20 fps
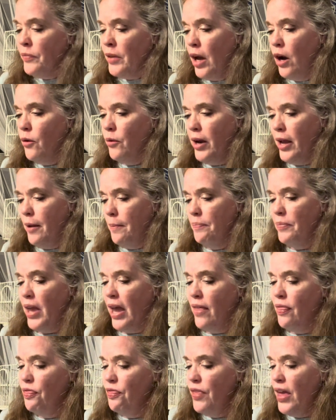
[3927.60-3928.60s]
All right,
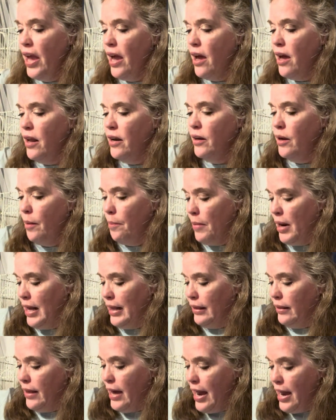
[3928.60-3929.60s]
and then my
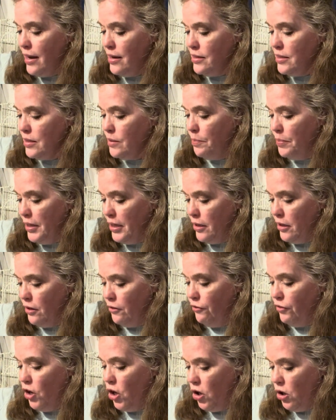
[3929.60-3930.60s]
last bit
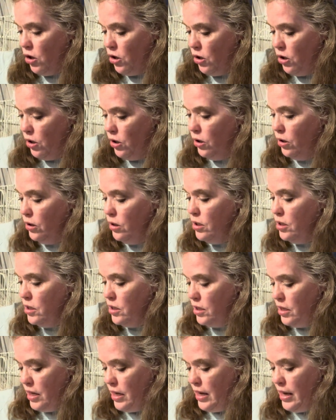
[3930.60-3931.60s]
of haul
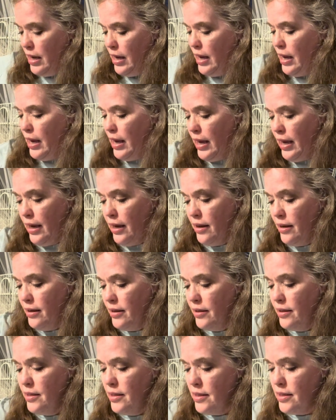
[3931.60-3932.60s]

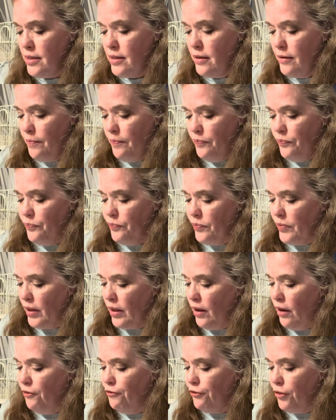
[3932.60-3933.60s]
is
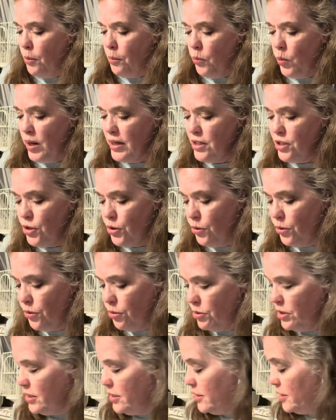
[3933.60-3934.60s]
from
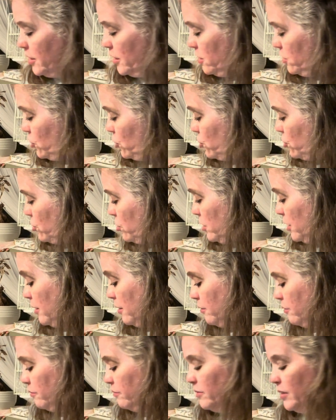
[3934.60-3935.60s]
123 Stitch.
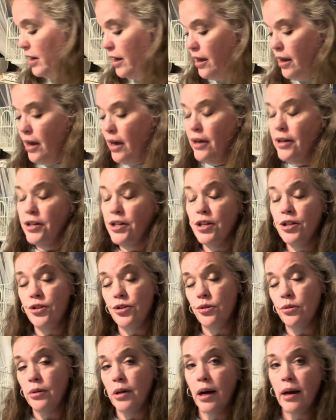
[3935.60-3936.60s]
Now, did
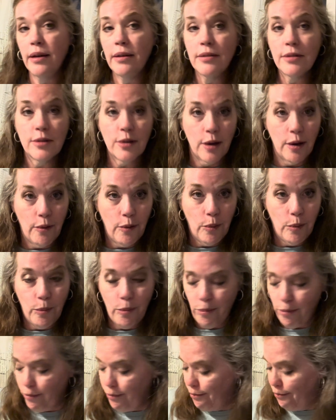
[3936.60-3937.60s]
you guys know
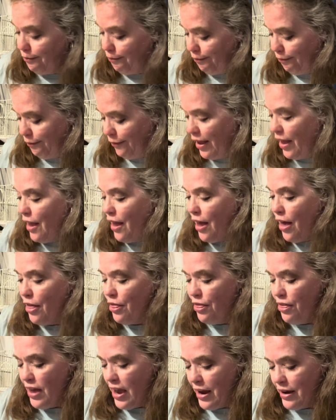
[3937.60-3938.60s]

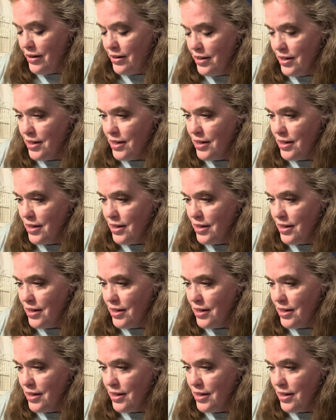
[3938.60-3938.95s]
that